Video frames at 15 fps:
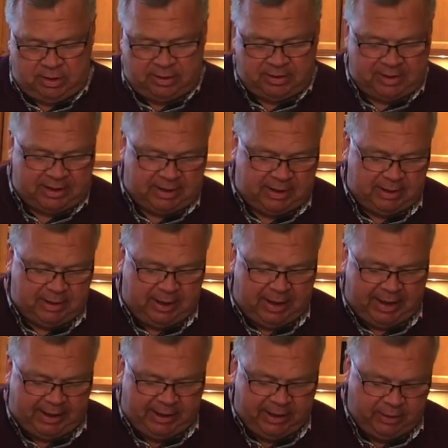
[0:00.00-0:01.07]
the
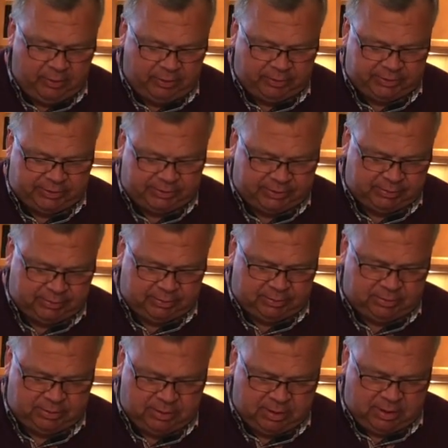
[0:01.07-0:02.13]
egg yolks
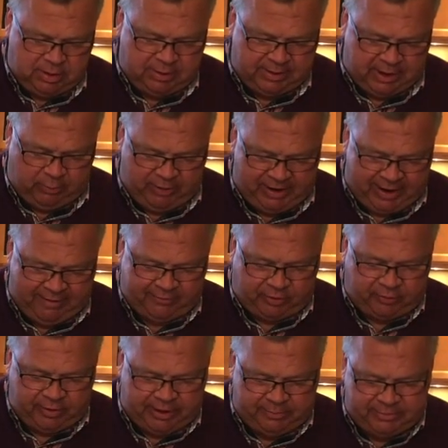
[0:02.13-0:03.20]
that we have
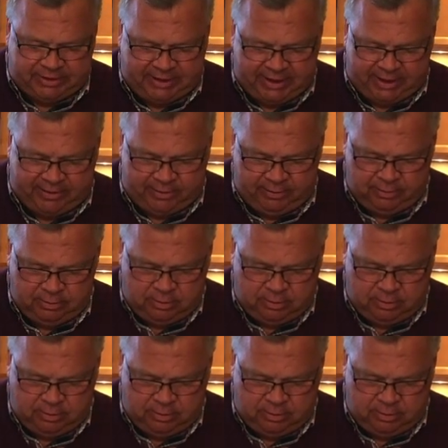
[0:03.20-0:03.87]
creamed together,